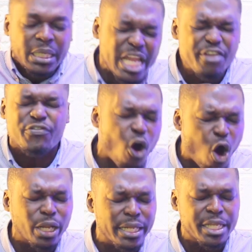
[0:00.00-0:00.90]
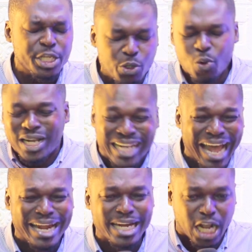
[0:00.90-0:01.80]
If only you
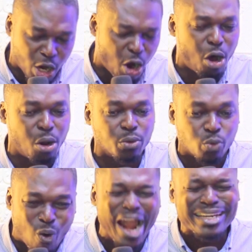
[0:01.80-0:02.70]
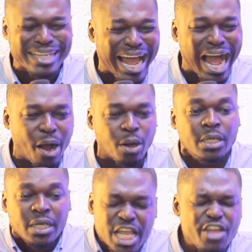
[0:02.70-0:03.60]
can call right now,
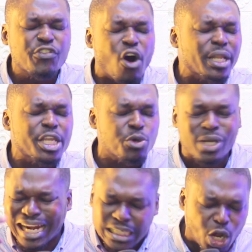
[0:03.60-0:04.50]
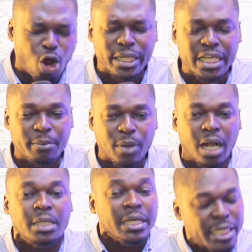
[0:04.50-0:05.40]
if only you can call him,
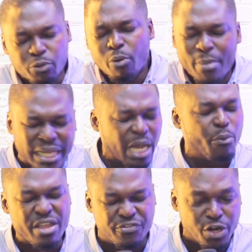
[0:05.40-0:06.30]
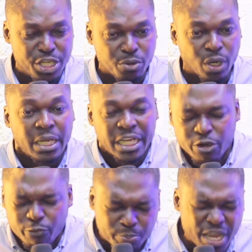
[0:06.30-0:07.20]
he will make a way for you. He
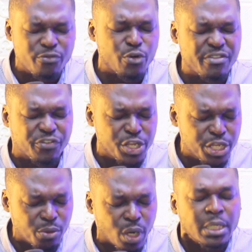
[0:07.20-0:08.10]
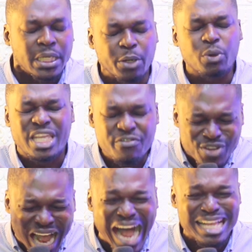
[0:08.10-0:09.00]
will pave way for you. He will give
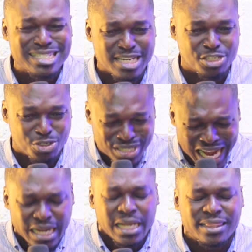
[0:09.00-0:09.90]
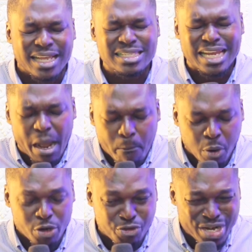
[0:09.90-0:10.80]
you answers to that thing that are
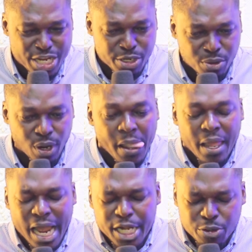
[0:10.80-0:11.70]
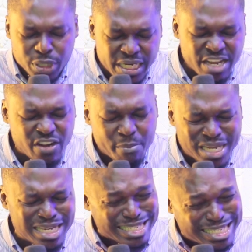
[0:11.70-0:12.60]
bothering you, and you will never
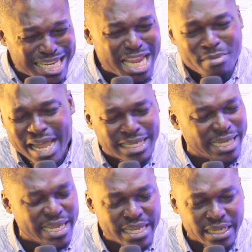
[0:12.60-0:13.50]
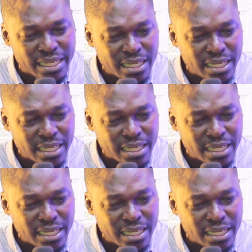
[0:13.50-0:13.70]
be the same again.